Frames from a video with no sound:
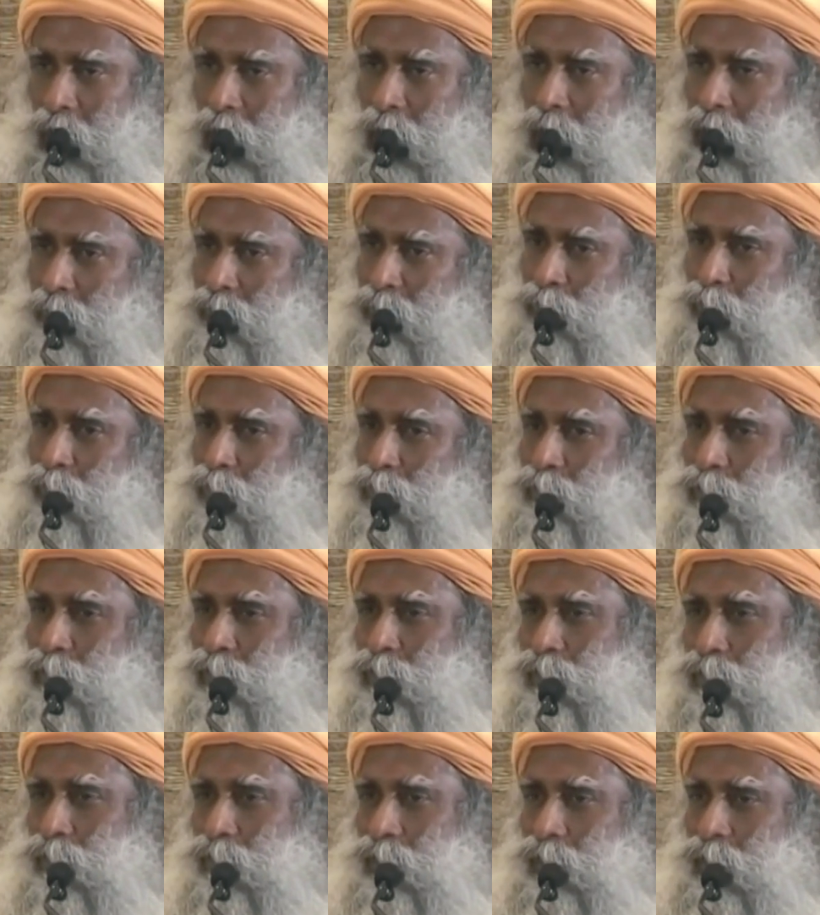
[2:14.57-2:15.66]
Have you
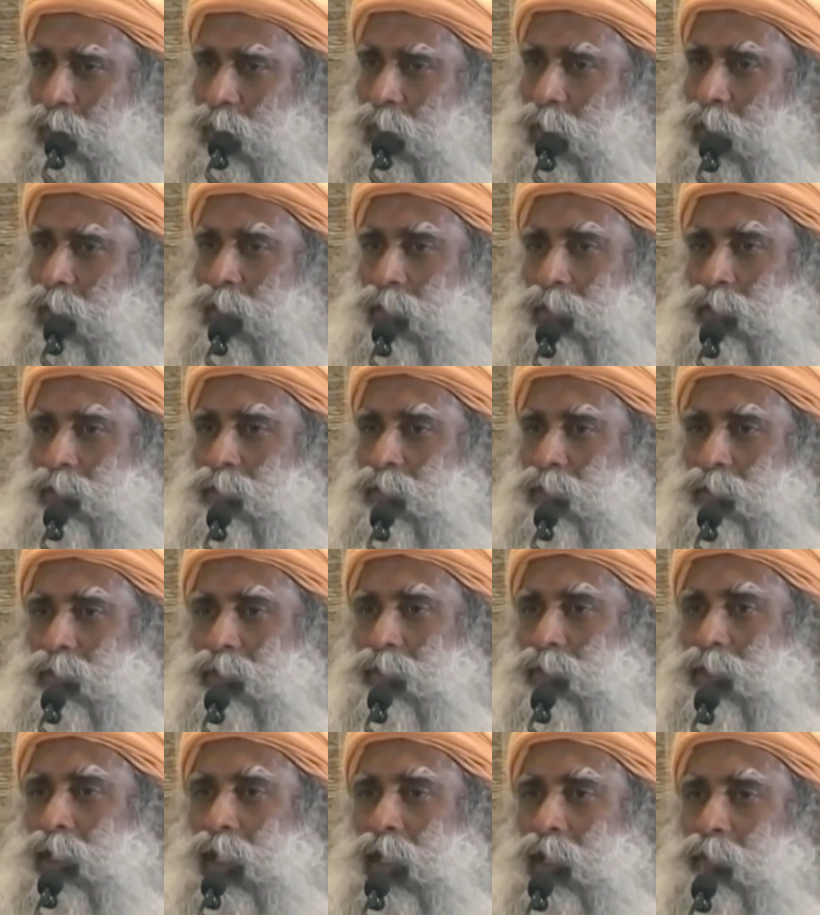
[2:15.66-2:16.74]
noticed at a
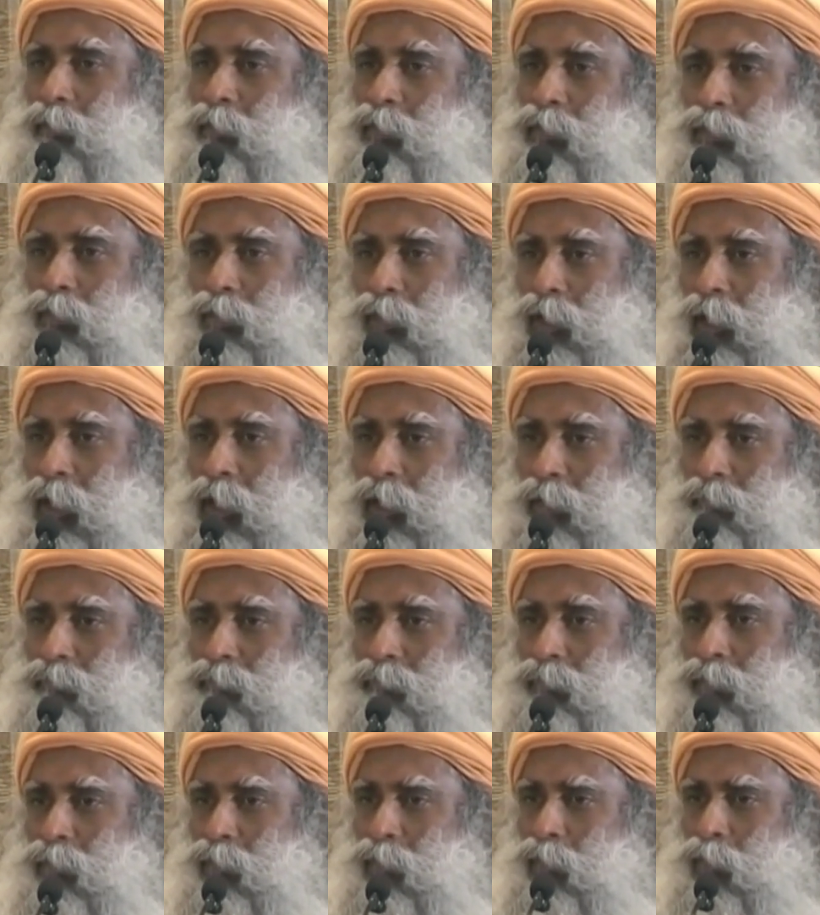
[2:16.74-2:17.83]
certain time in your
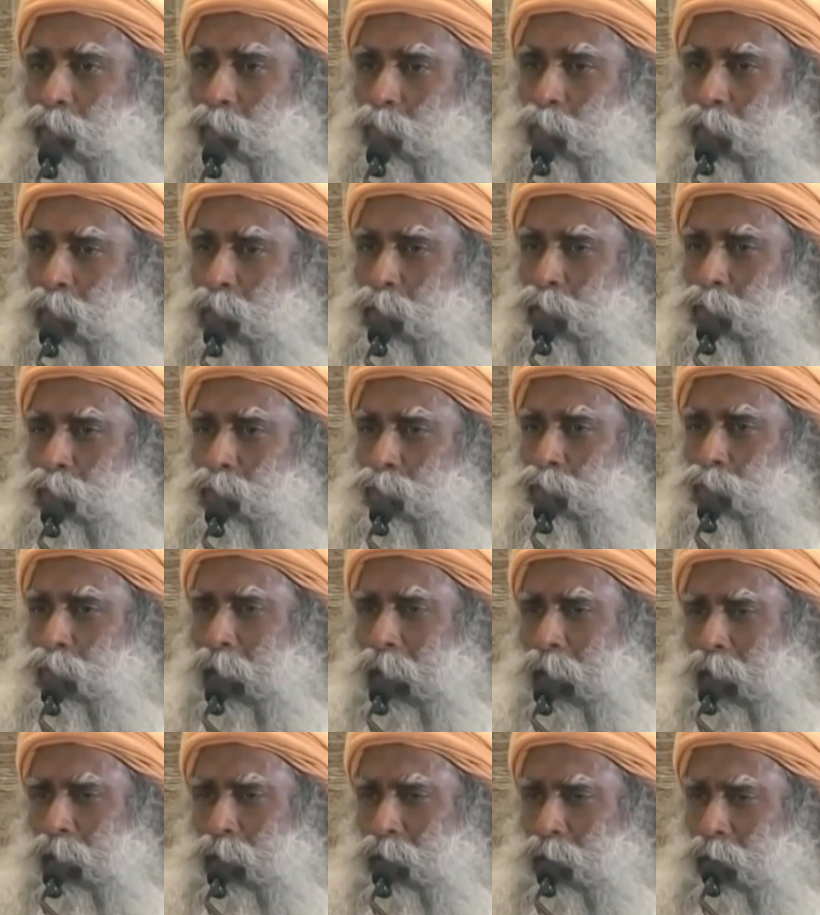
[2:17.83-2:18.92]
life when you
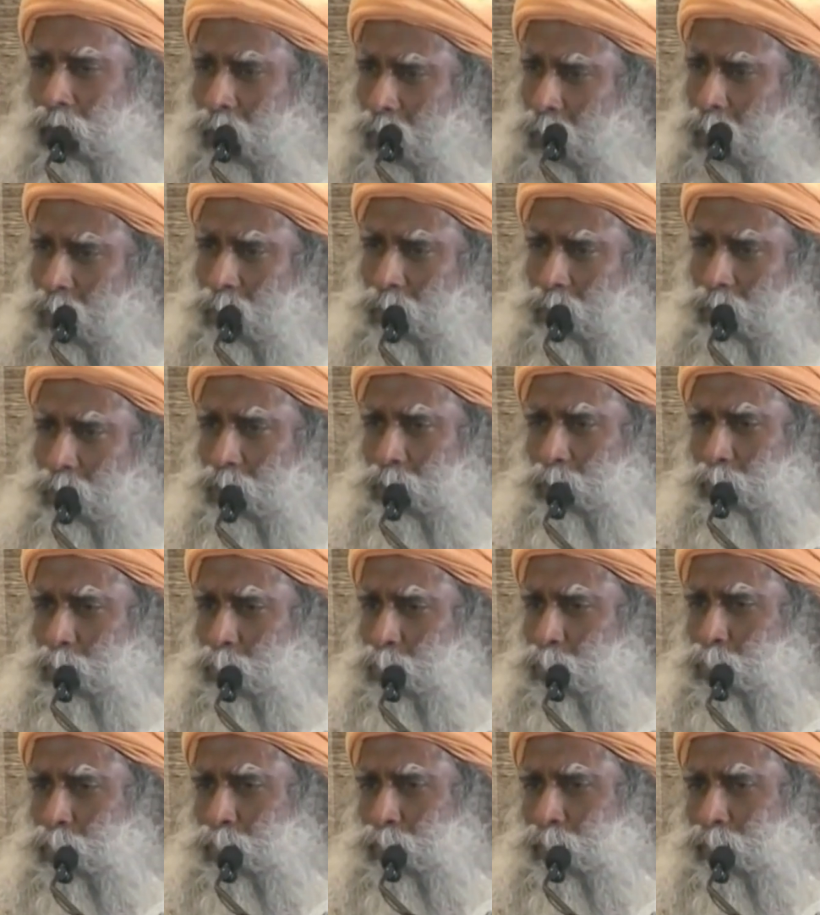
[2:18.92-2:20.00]
had a
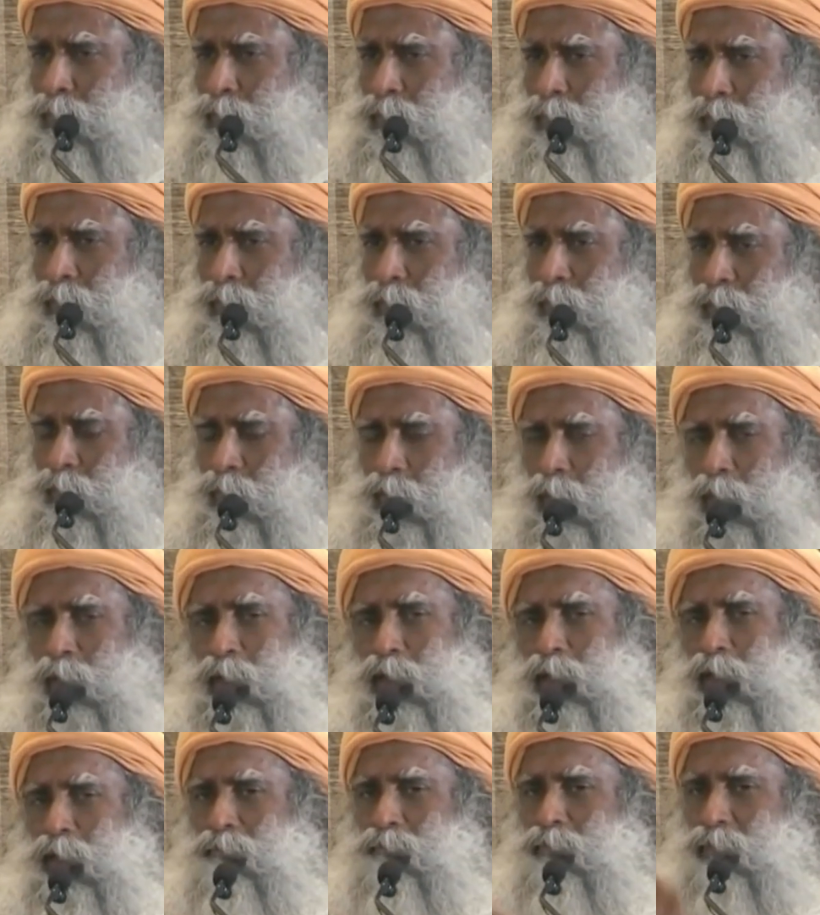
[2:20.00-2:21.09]
deep
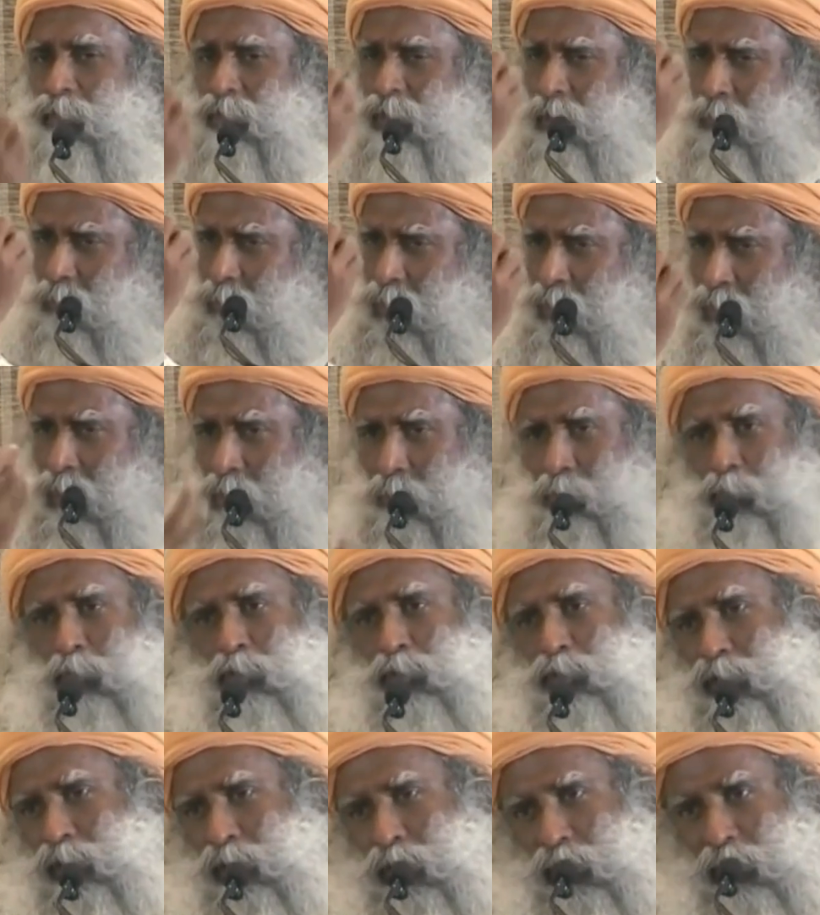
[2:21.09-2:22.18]
longing for something in
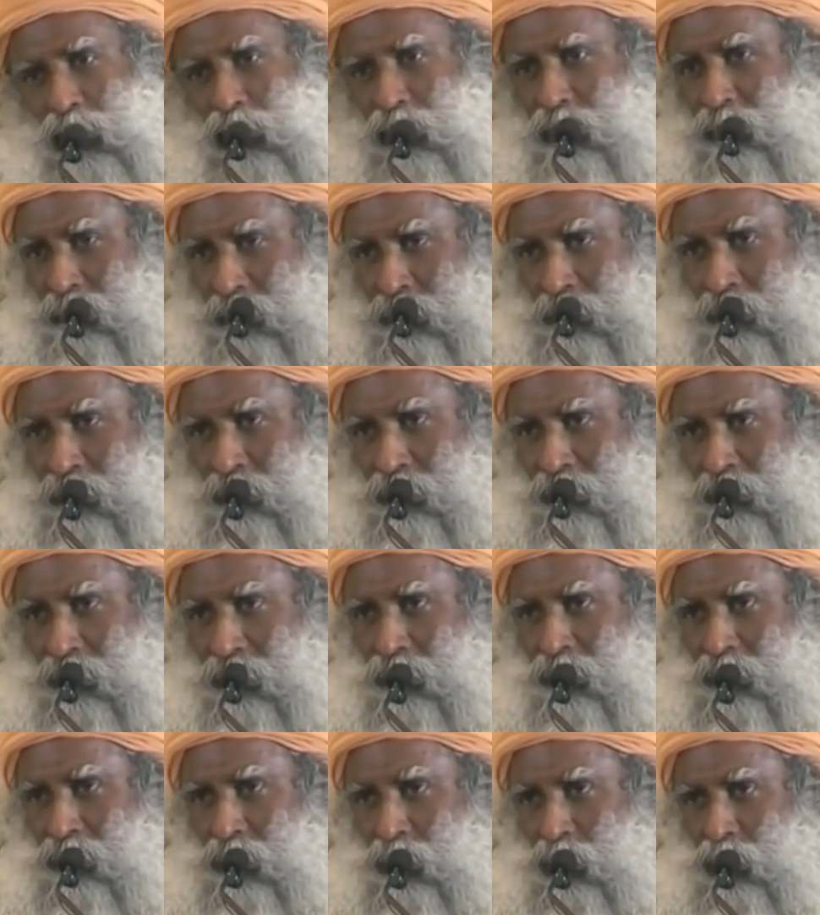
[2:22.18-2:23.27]
particular,
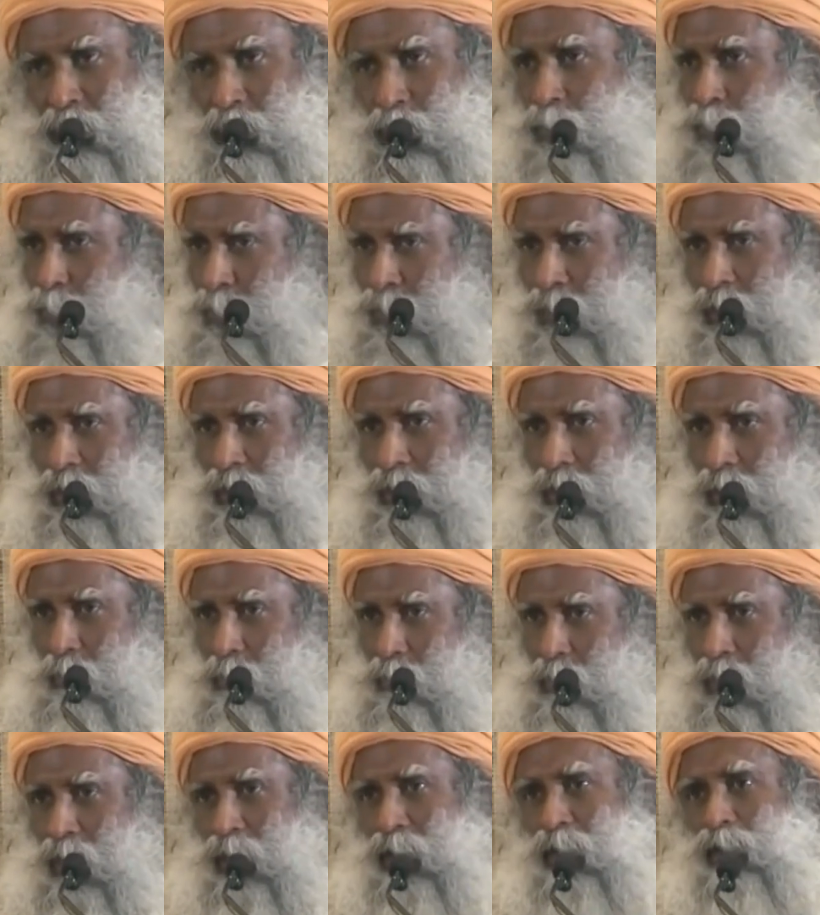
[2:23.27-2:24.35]
you created
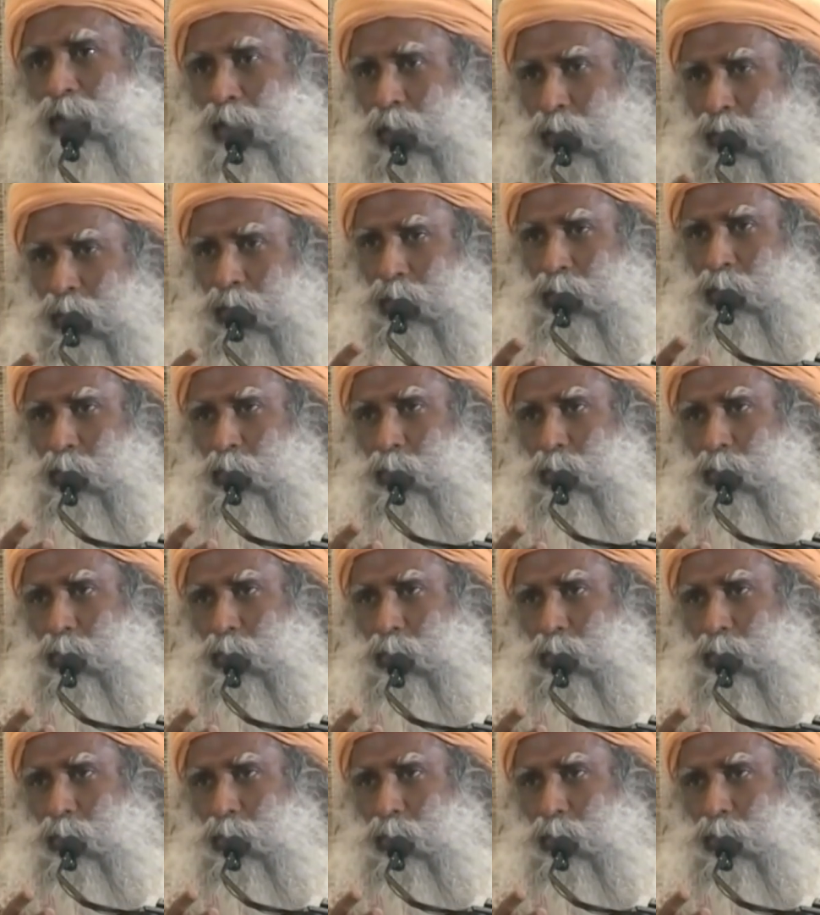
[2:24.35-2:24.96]
a big longing